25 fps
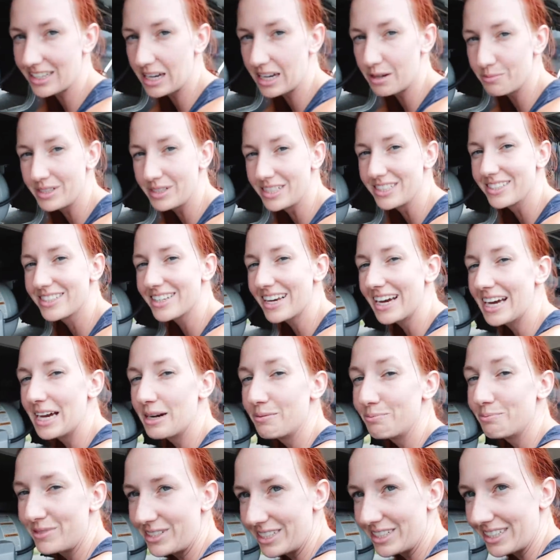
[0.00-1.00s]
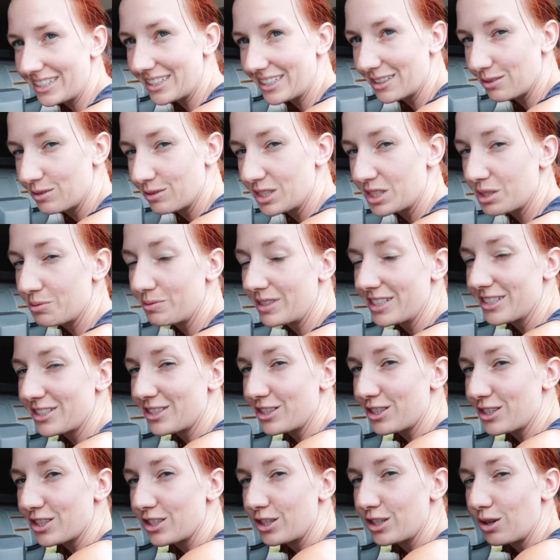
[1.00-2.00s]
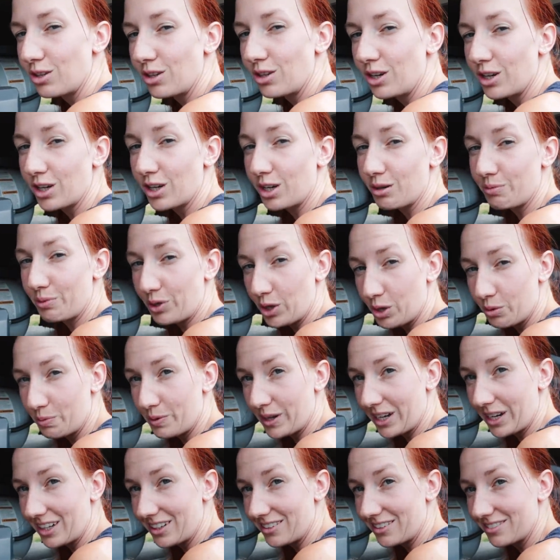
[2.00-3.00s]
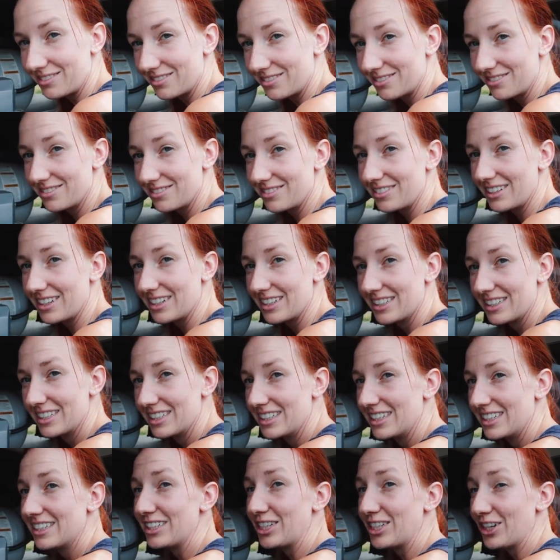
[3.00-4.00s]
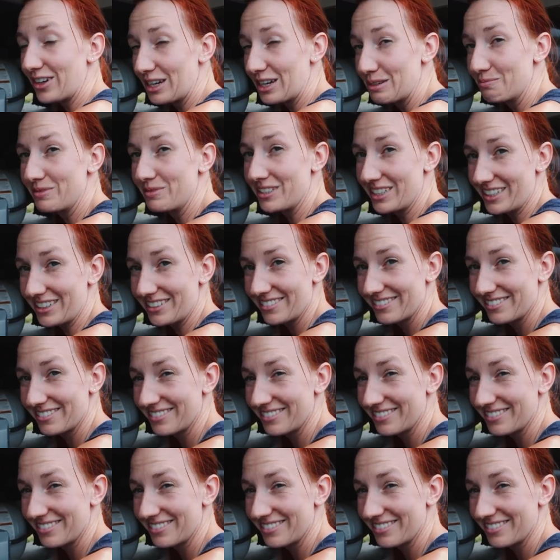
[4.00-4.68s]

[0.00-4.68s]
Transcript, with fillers: that means empty, which means there's no longer propane. Are we empty? You're empty.